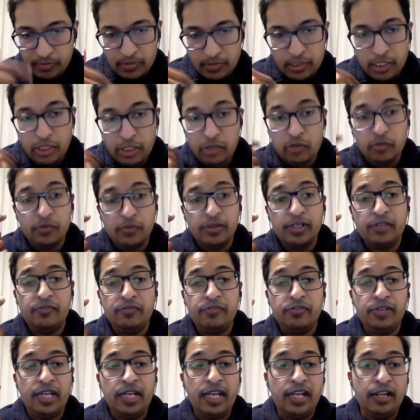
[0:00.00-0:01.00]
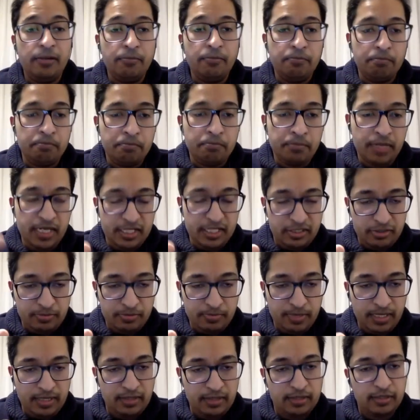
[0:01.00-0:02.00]
you will feel much
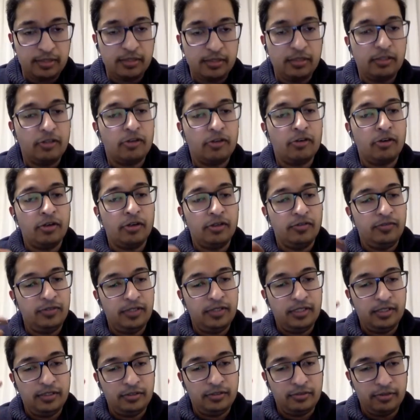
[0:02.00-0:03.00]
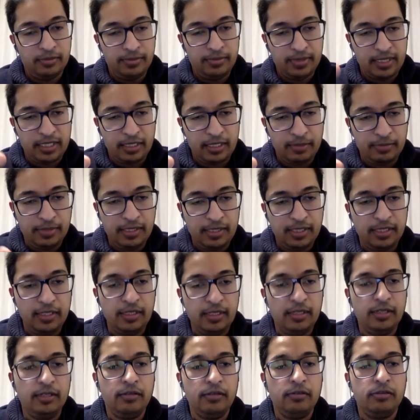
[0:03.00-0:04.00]
better. Confidence will be coming
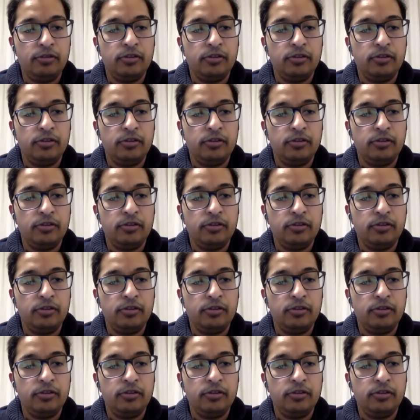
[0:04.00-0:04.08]
in.